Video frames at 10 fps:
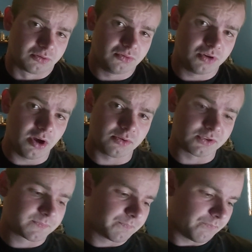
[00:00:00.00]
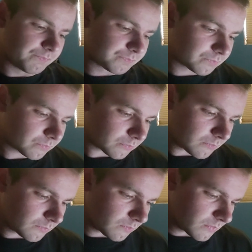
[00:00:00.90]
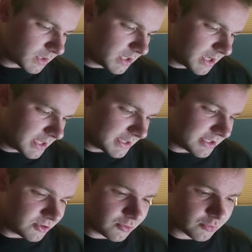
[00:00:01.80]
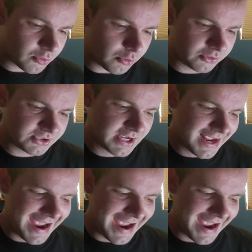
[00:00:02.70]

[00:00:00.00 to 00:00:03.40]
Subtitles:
Who knows? And then you, of course,